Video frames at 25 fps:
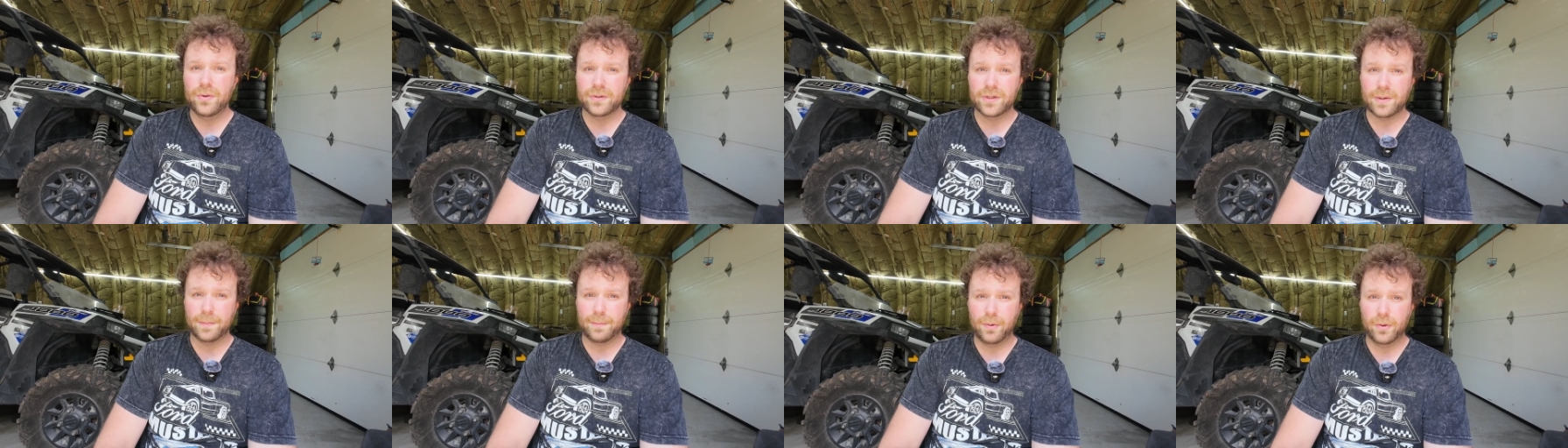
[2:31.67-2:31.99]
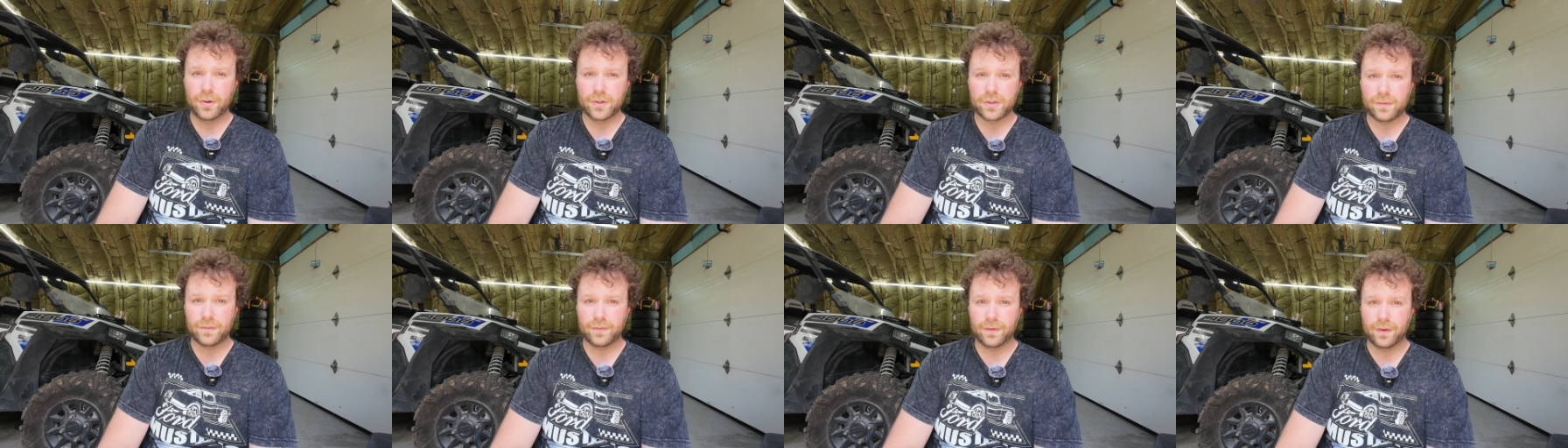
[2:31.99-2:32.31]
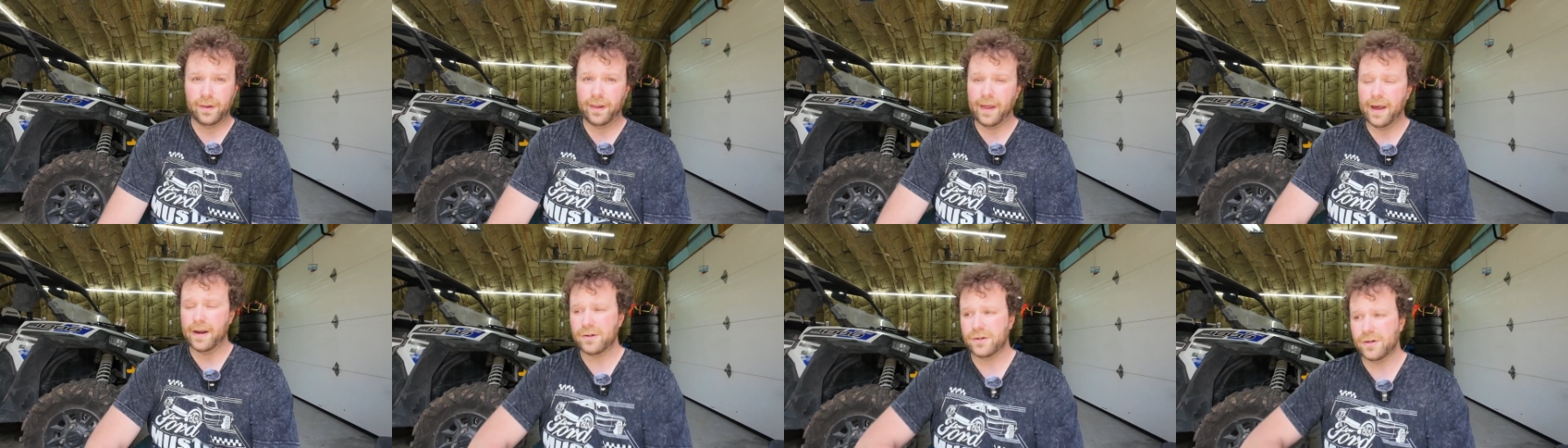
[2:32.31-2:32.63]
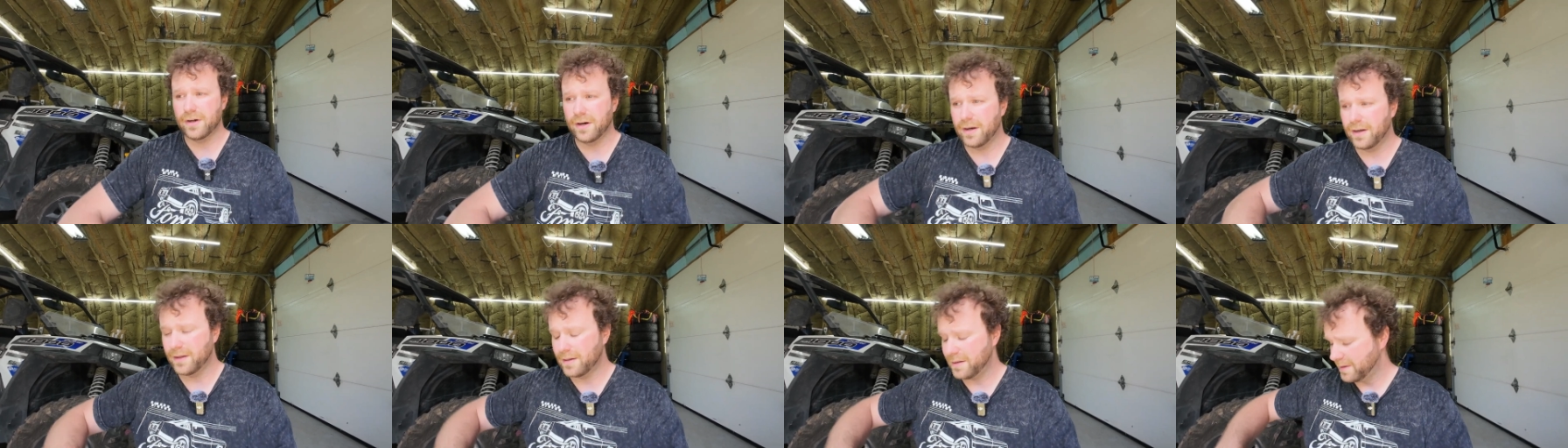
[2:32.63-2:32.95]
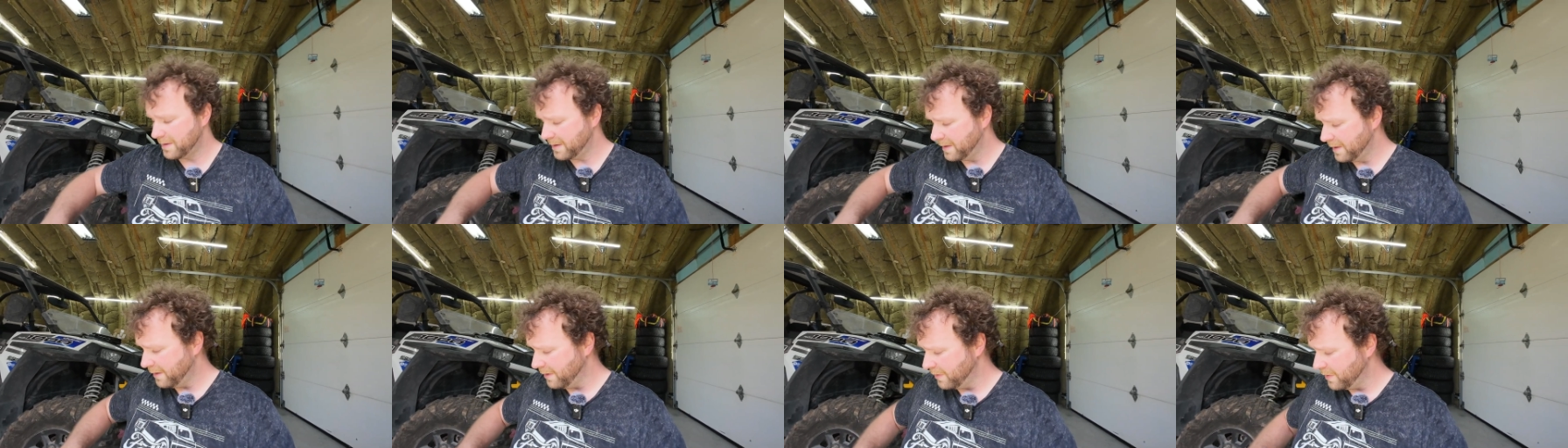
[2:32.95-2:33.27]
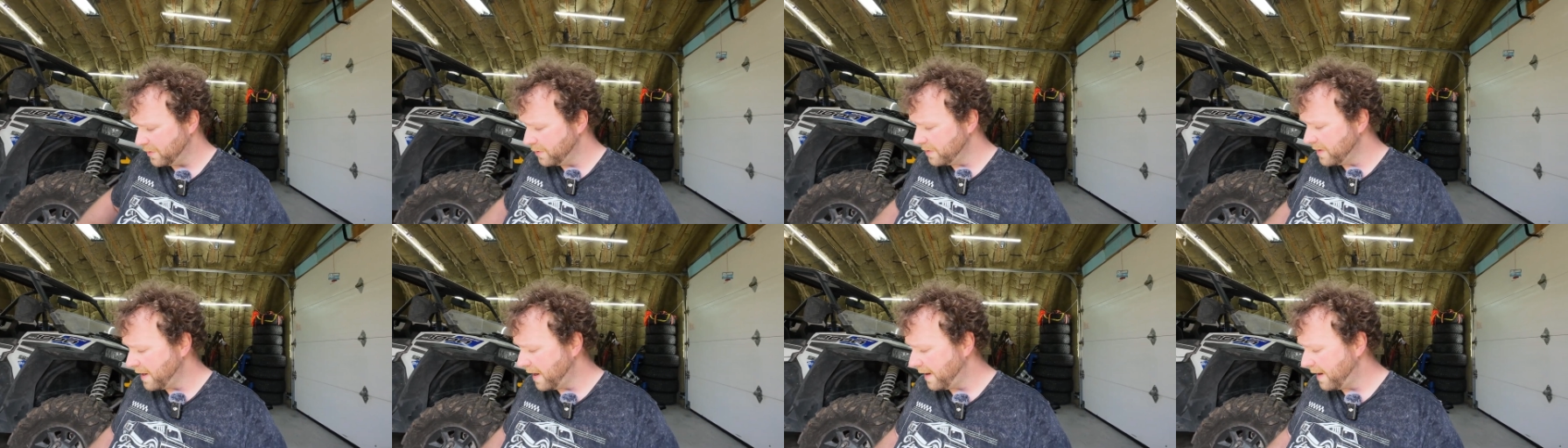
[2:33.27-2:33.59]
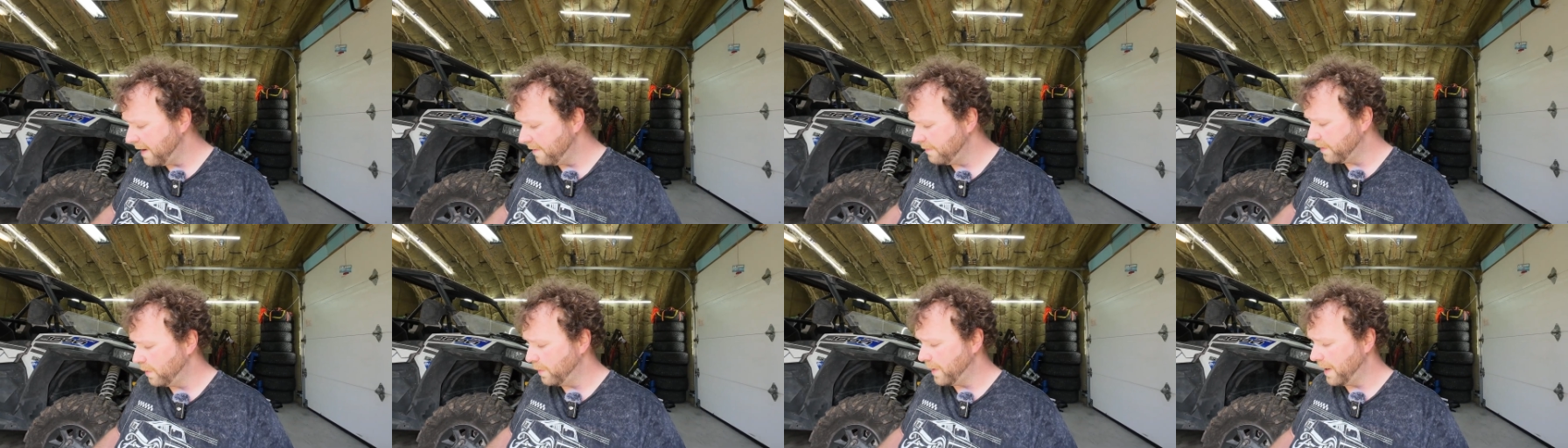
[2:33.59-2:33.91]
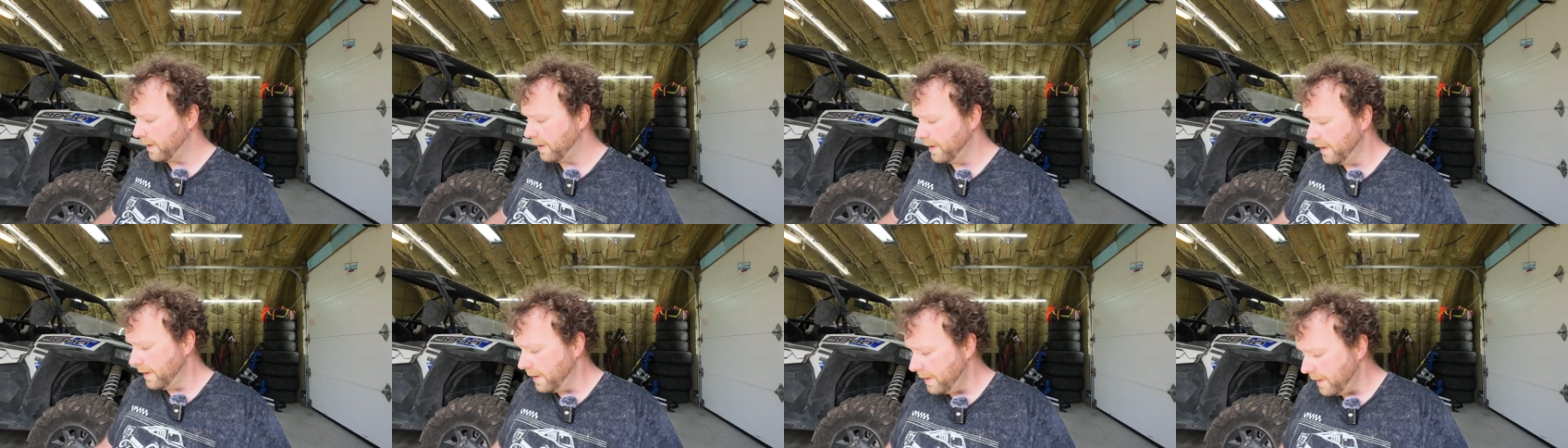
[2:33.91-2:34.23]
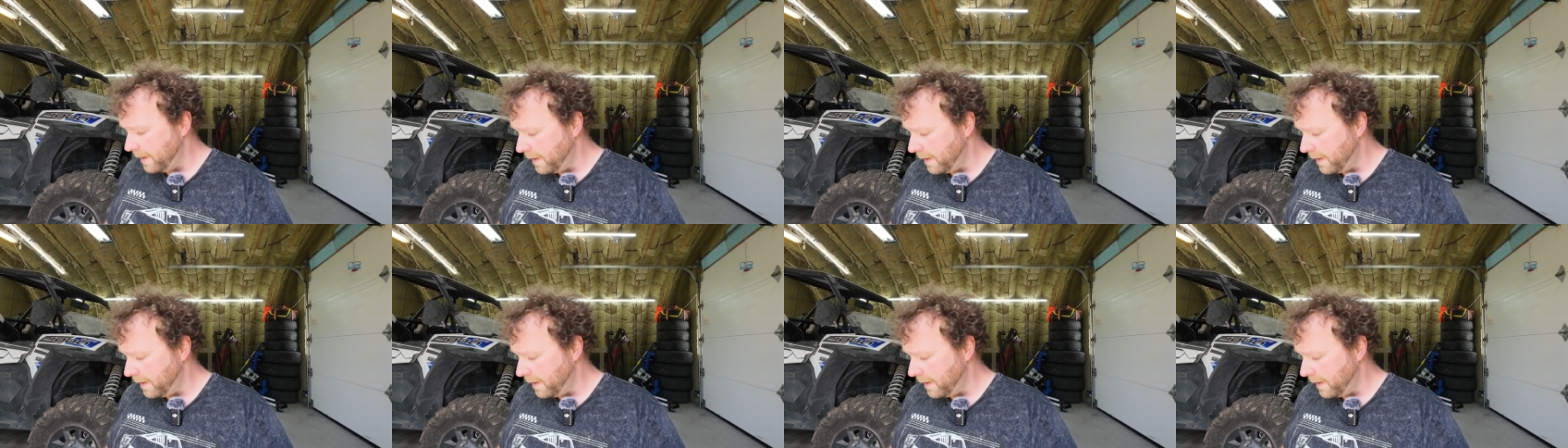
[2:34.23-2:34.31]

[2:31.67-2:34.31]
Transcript: there's a push for electric. It's they're doing that everywhere.